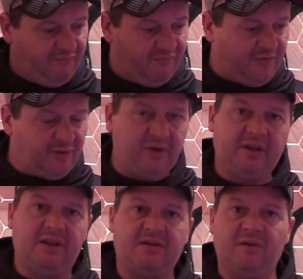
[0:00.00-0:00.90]
there
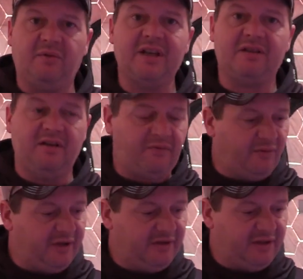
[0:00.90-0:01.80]
really is no reasoning
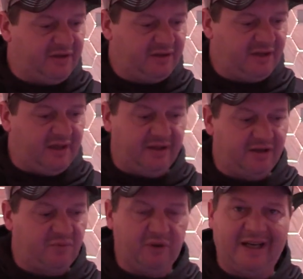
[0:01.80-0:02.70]
for it. That's kind of
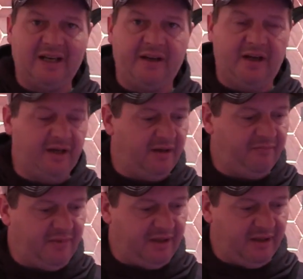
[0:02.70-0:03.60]
just what I got on it.
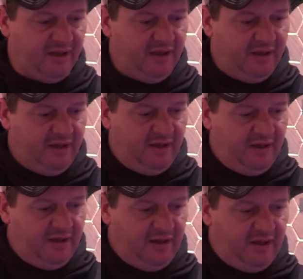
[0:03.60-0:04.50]
But
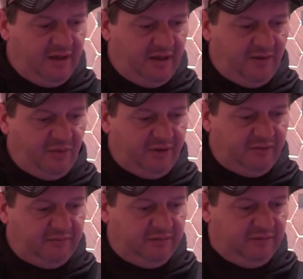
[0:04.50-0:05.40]
I
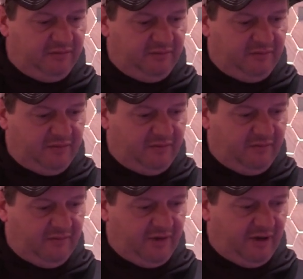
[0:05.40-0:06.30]
will
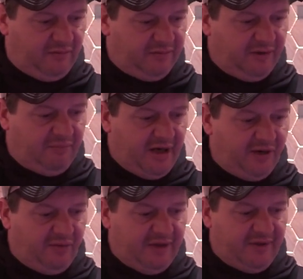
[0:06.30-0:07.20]
run
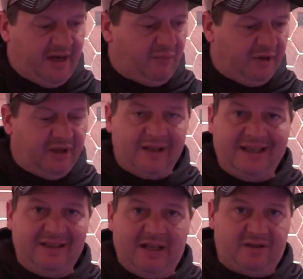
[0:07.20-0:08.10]
mono on that one,
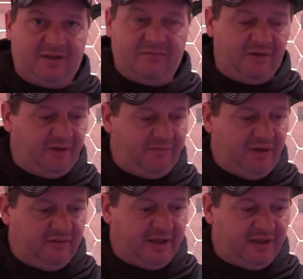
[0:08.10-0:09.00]
and that's really
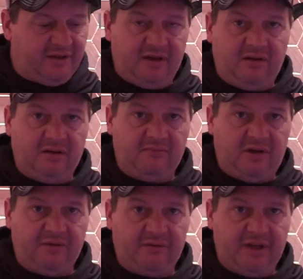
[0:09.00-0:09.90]
about, like I said,
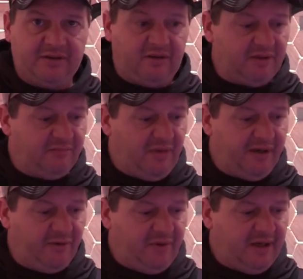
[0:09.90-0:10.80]
all the rods I'll run
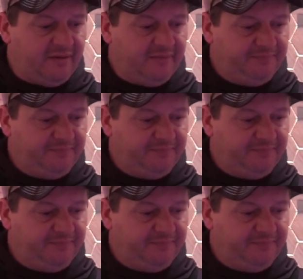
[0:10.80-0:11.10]
mono on.